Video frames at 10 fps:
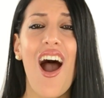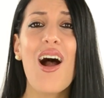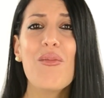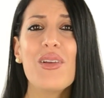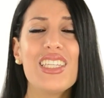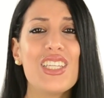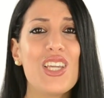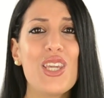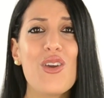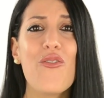I'll be
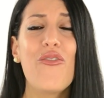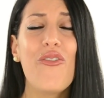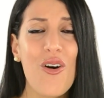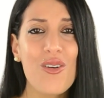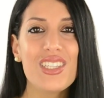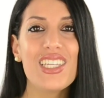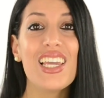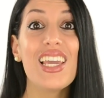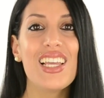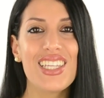teaching you 40
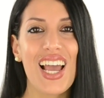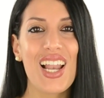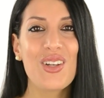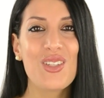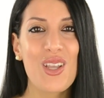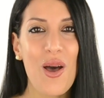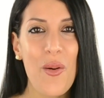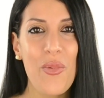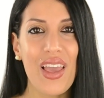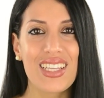Italian
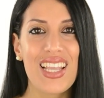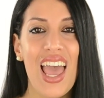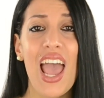topics,